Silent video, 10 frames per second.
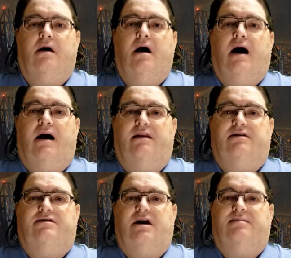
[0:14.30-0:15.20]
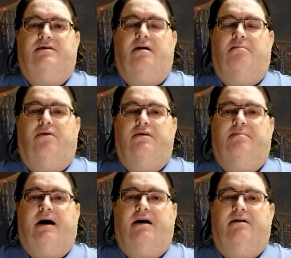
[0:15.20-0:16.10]
Hi, this is James Scott, Born in the
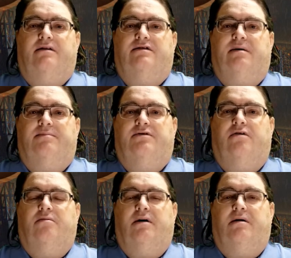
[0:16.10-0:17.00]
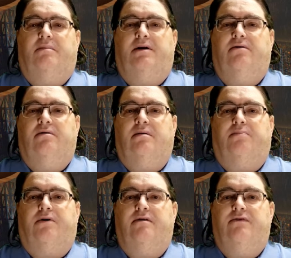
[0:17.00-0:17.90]
Bayou. In this episode, we're going to be doing a
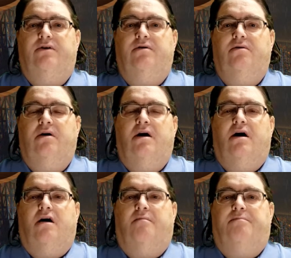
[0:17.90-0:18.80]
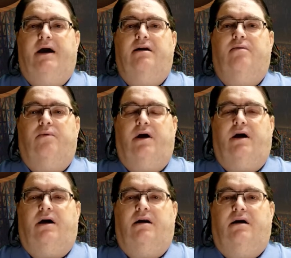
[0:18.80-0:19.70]
preview of Beta
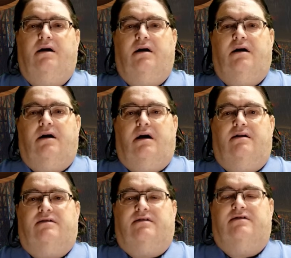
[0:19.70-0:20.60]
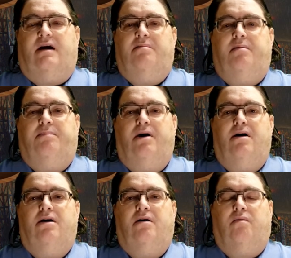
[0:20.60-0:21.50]
Red. It's a
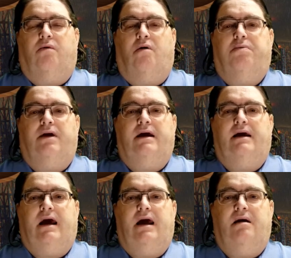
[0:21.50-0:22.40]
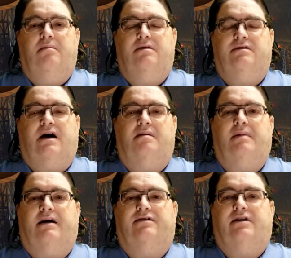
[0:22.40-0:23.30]
cyberpunk role-playing game designed
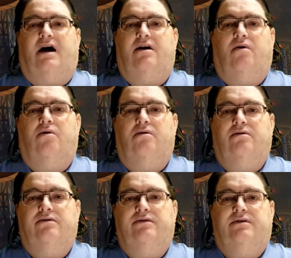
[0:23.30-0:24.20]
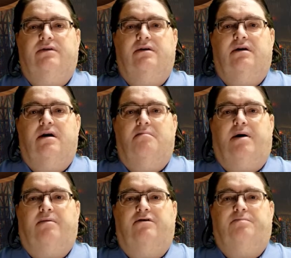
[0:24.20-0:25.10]
by Scott Oles,
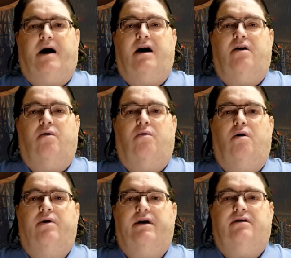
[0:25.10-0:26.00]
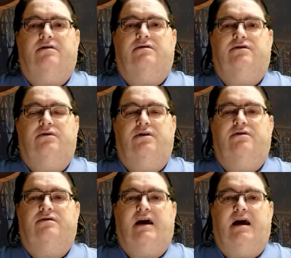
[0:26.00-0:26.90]
published by Heroic
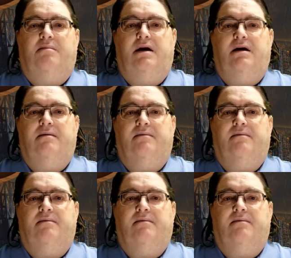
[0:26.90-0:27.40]
Studios Gaming.